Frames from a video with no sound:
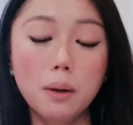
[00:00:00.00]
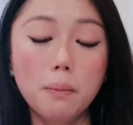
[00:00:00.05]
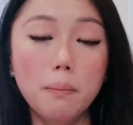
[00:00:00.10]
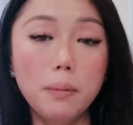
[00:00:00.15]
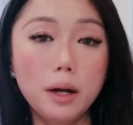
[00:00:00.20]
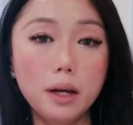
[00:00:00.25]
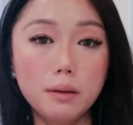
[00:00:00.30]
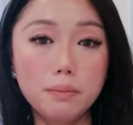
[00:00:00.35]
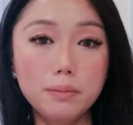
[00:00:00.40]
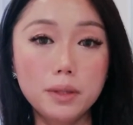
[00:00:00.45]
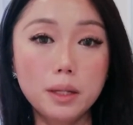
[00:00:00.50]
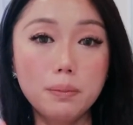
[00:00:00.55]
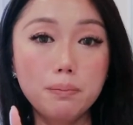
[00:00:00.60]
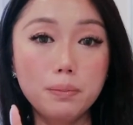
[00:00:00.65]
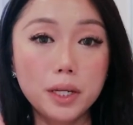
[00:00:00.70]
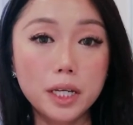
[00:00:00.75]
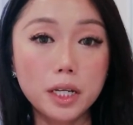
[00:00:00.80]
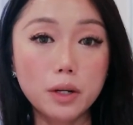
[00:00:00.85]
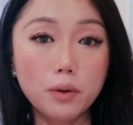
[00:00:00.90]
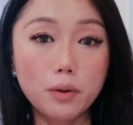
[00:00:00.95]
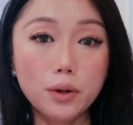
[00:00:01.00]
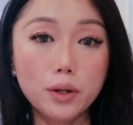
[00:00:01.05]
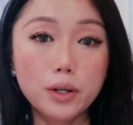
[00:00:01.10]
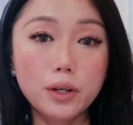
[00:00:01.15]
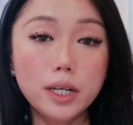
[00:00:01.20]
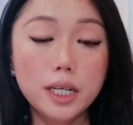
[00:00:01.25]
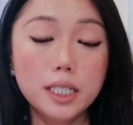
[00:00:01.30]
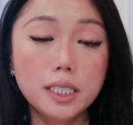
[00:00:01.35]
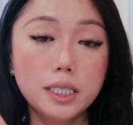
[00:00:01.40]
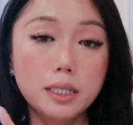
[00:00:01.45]
But the Bee oil
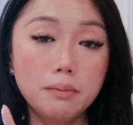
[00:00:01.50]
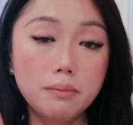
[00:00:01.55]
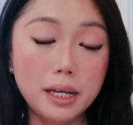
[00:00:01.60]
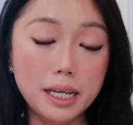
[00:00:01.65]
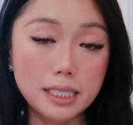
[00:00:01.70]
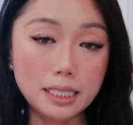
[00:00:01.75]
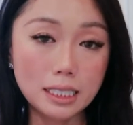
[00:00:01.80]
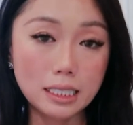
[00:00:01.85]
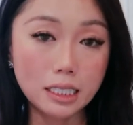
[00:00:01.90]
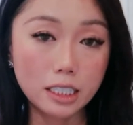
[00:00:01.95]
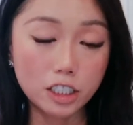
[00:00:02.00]
has amazing